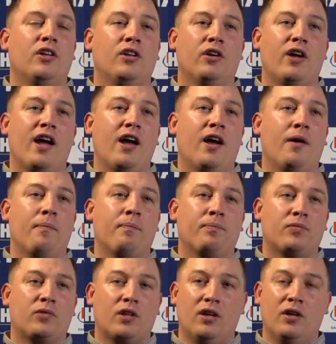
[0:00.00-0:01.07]
the
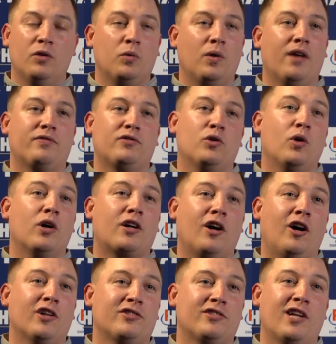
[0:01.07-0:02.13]
who have tour
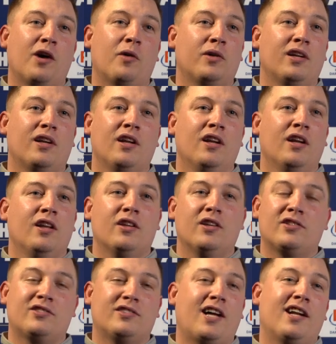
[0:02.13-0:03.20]
cards now, and
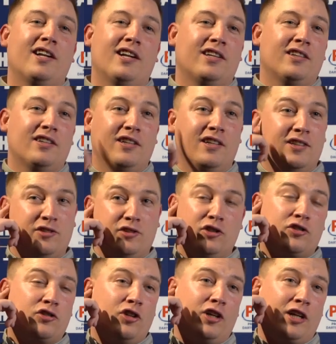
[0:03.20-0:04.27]
the standard, it's
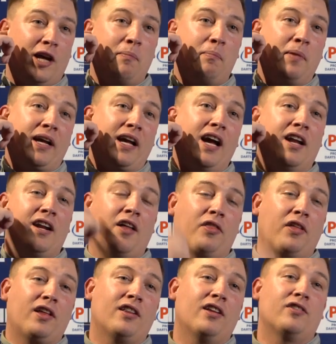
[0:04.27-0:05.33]
just going to get bigger, and I
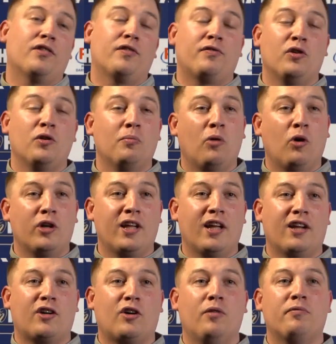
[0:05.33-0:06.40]
think there's a few more
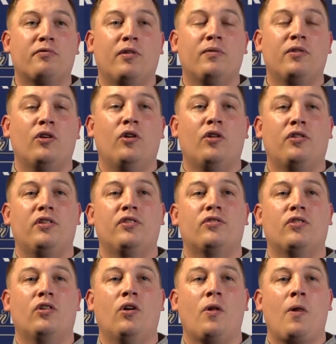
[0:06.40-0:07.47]
yet to come from the northeast.
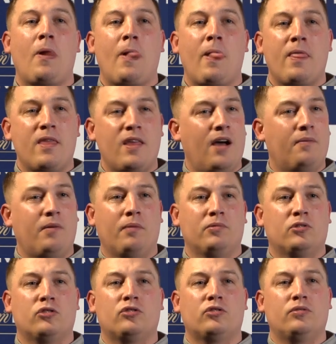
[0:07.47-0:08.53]
So yeah,
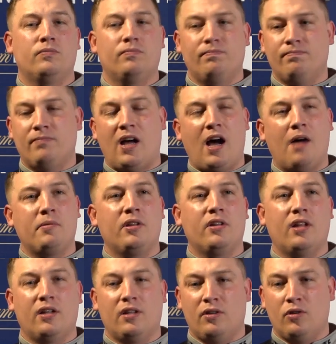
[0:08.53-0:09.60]
I'm just happy
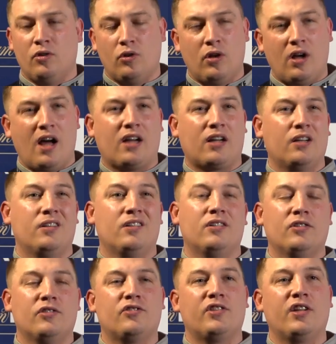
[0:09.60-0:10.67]
that I
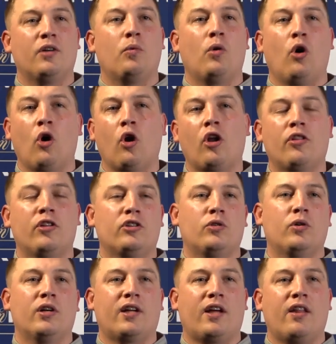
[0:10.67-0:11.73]
can say we're all on the
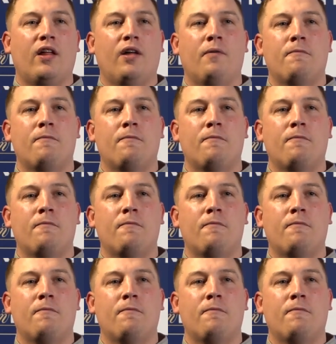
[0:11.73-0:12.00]
tour together.